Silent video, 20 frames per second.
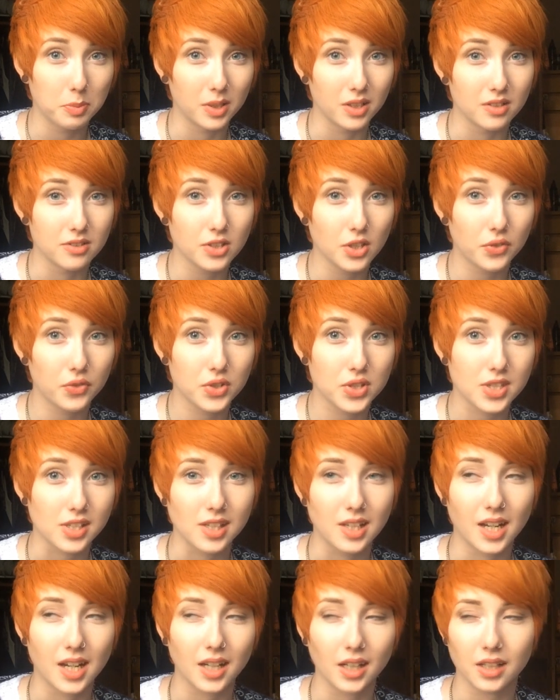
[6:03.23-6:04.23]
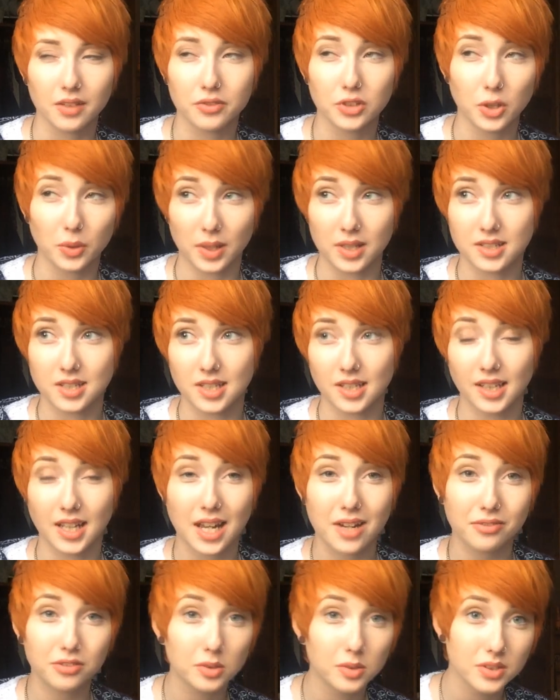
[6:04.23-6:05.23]
because obviously I have no idea.
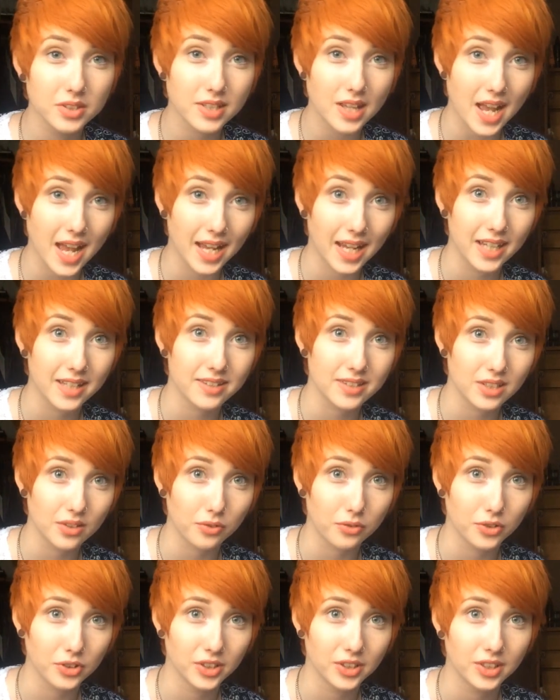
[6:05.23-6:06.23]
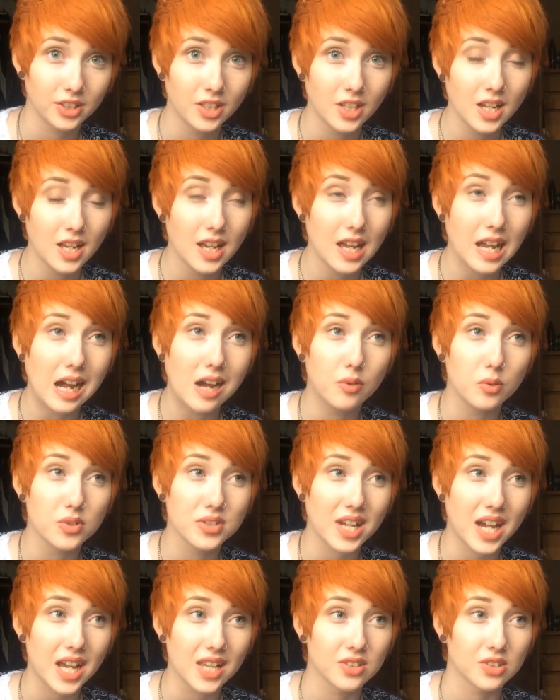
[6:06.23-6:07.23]
Everyone's hair is different. Everyone's
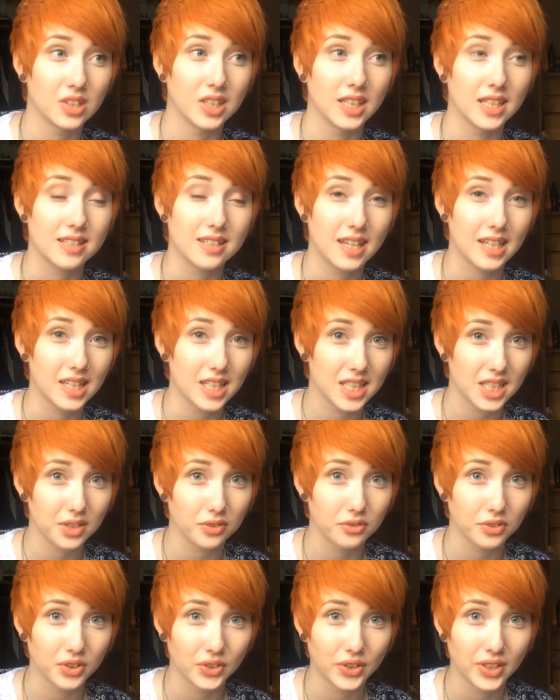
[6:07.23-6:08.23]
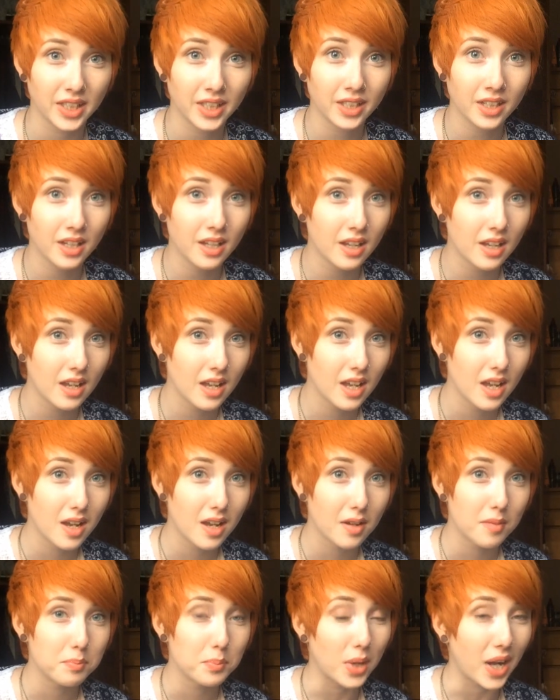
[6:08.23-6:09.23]
hair is going to like take it differently.
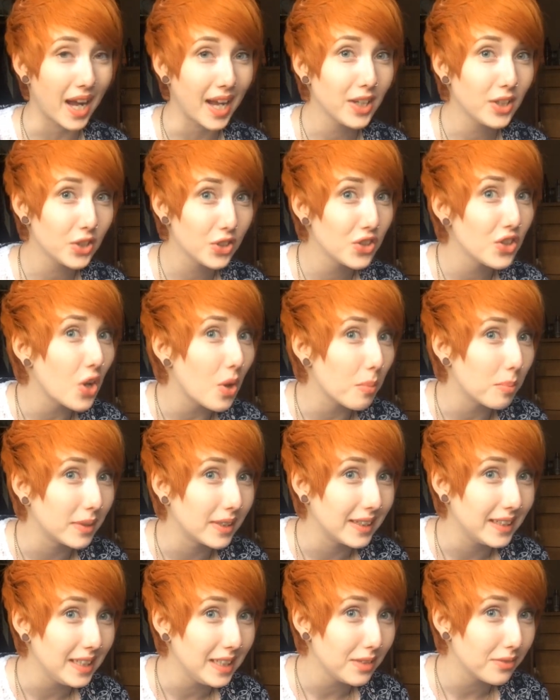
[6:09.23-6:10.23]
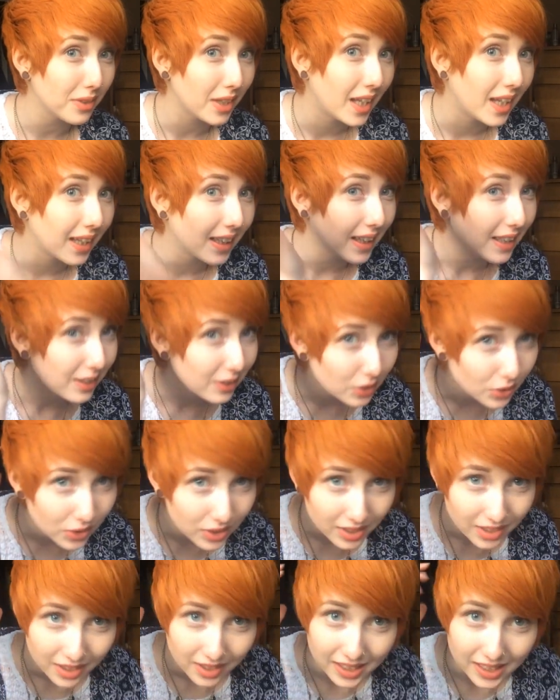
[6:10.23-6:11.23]
But I could not believe it. Like, look
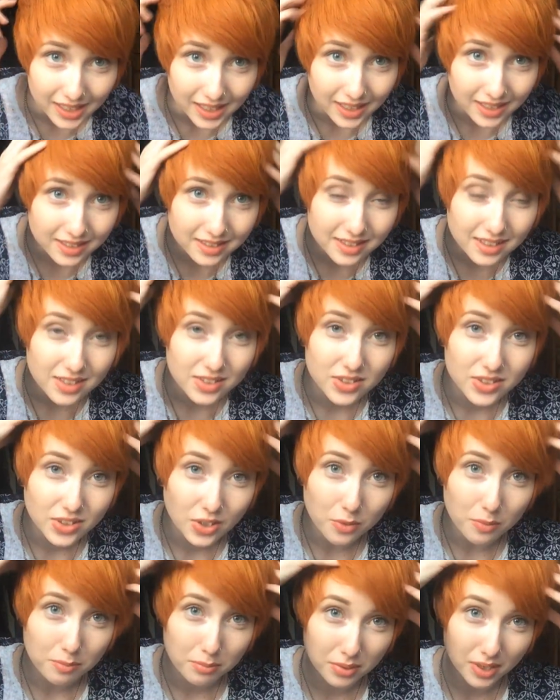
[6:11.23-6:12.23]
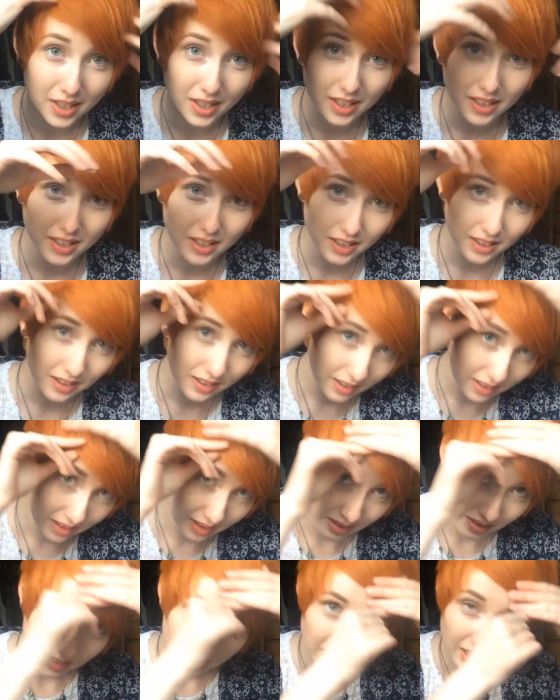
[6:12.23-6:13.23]
at this. It's so bright.
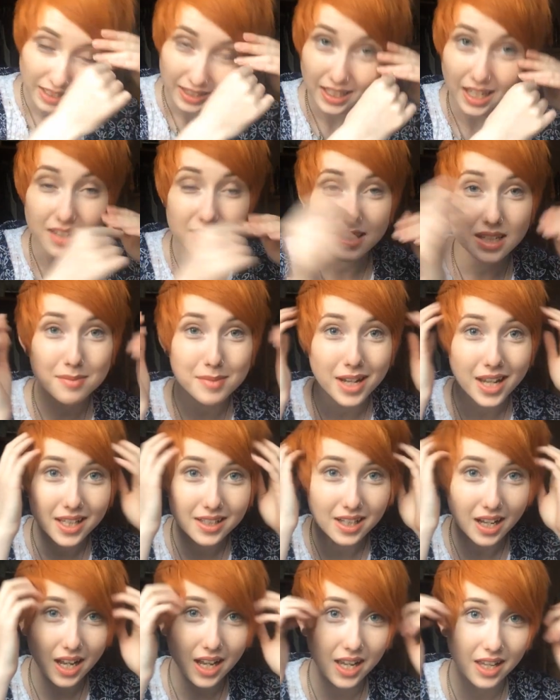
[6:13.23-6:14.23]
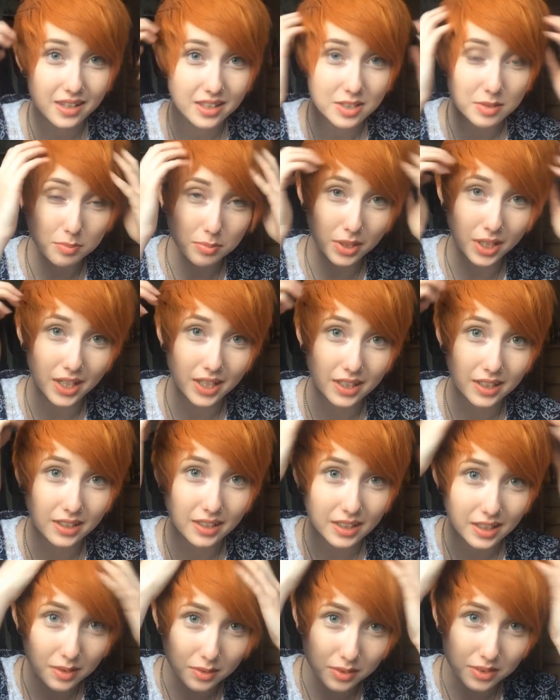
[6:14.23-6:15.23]
Last time I had hair this bright,
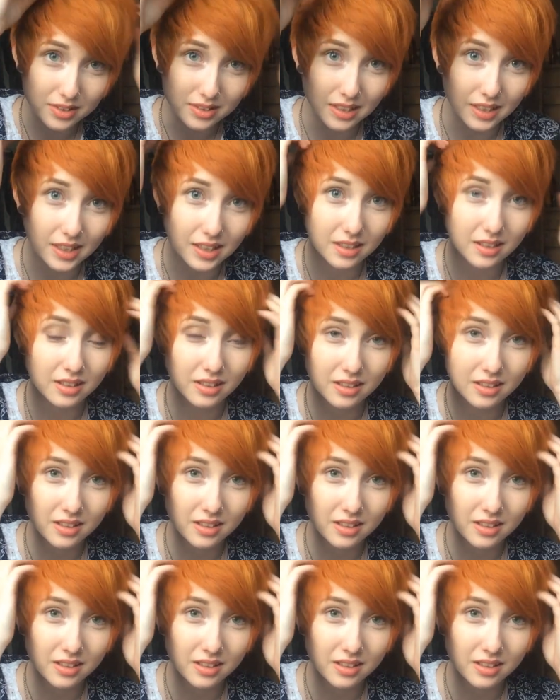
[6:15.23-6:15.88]
it was like